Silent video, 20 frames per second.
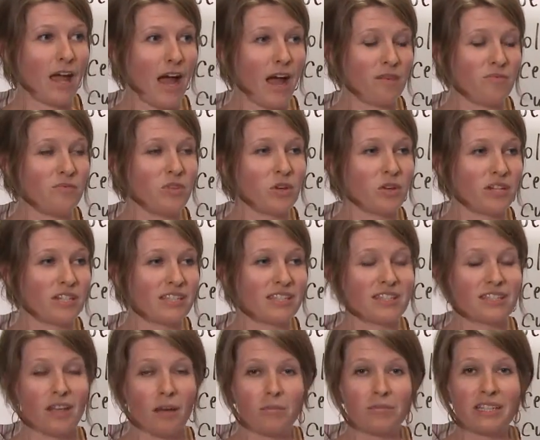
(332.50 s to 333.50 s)
There is
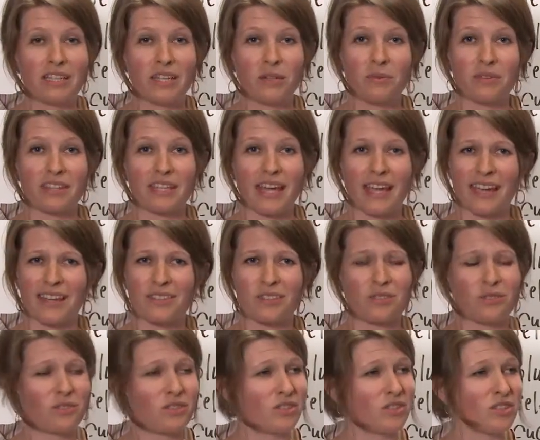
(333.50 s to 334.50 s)
some link with
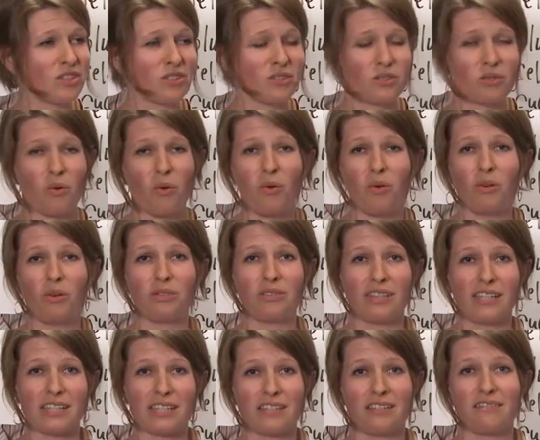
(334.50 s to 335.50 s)
cancer. There's a whole
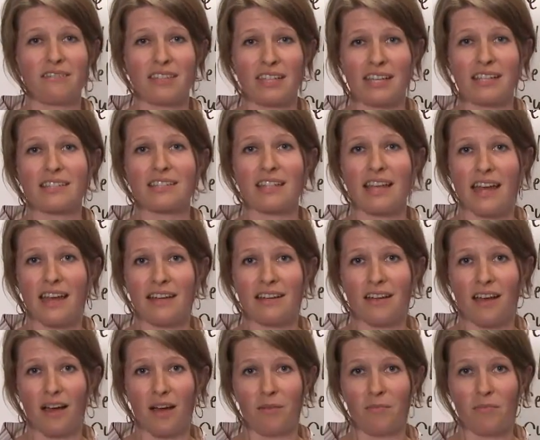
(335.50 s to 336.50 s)
list of things that
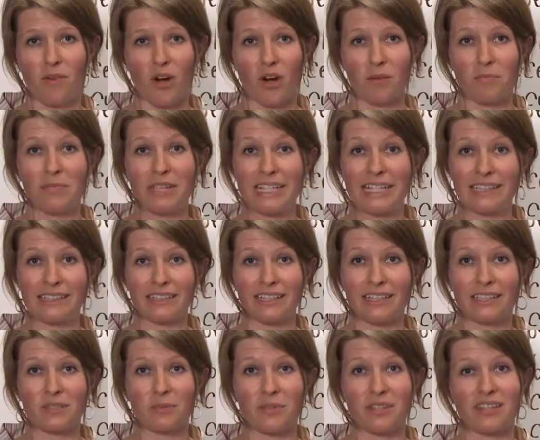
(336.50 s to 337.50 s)
are being
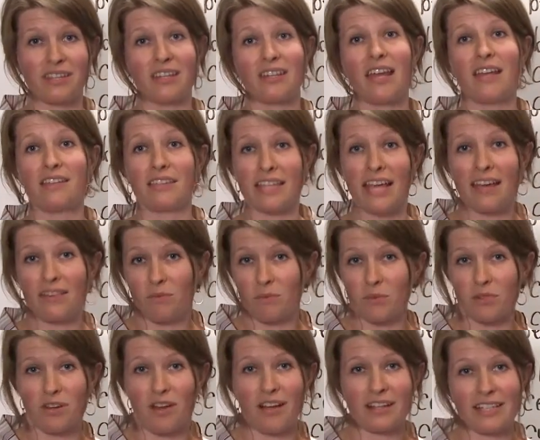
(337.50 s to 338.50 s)
linked with it, and yet
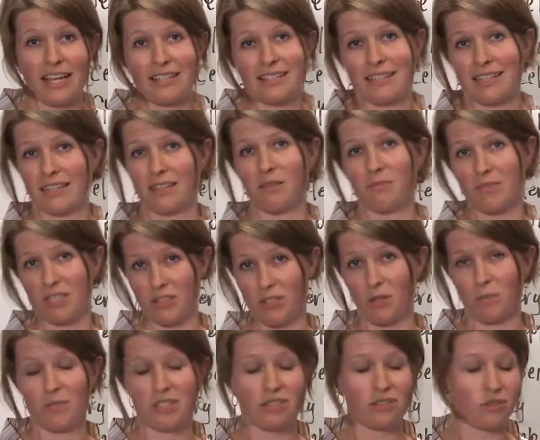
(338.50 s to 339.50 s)
we're not testing them in
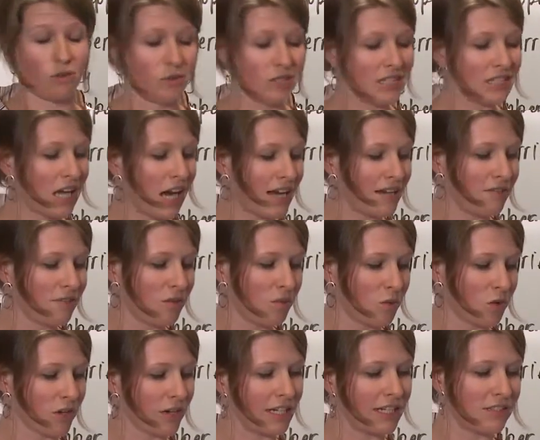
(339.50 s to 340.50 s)
humans. So it's kind of a
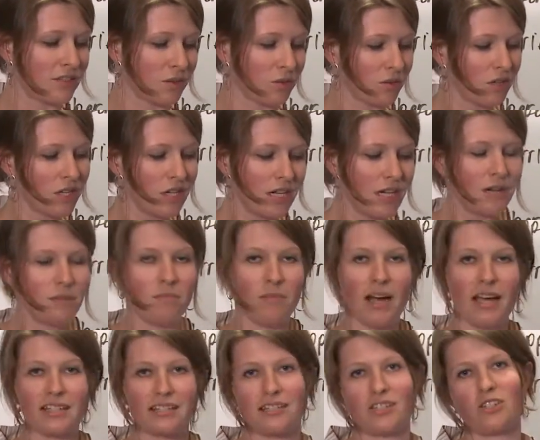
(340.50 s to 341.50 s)
worry. So
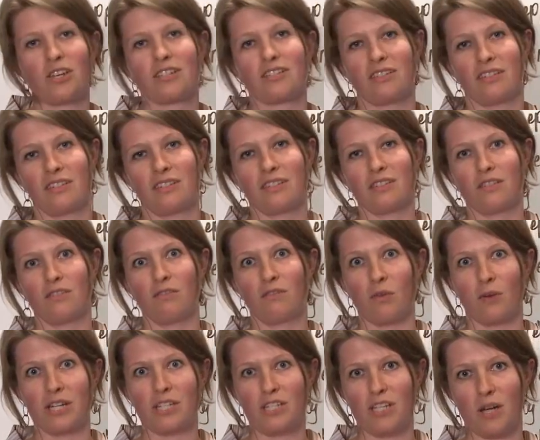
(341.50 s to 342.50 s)
my suggestion is to
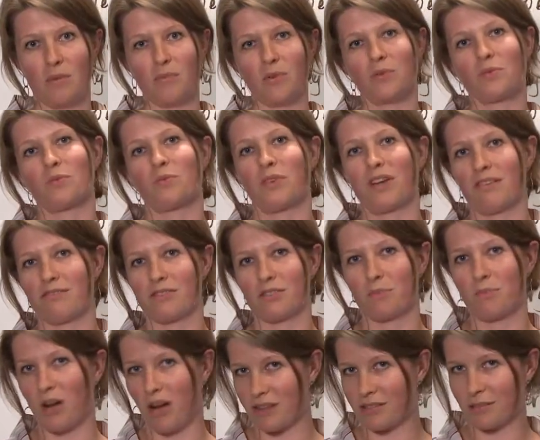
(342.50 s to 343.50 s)
avoid GMOs whenever
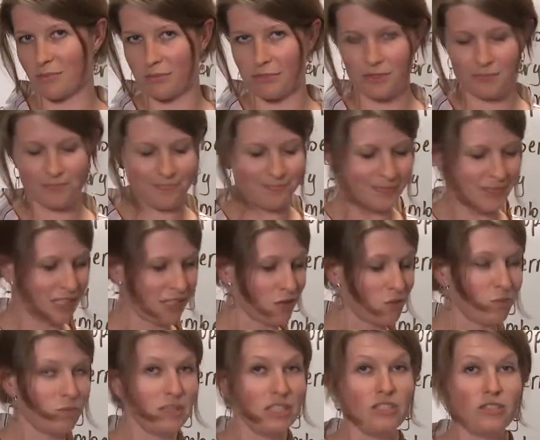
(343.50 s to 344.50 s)
possible,
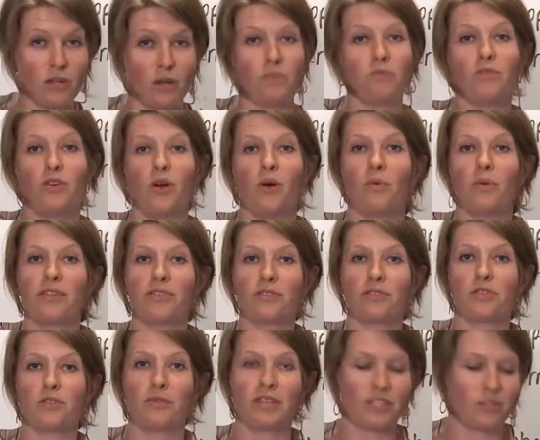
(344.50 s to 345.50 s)
because we don't know what they're
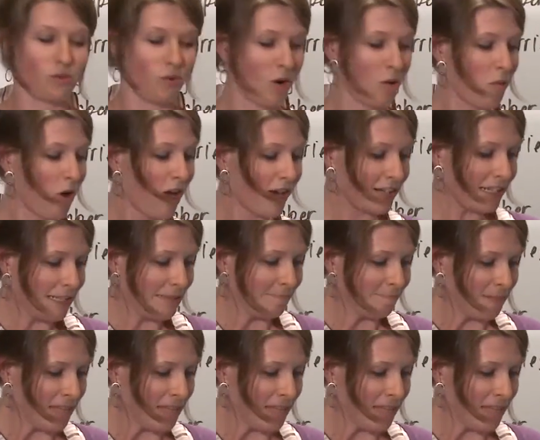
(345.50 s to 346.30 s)
doing to our body.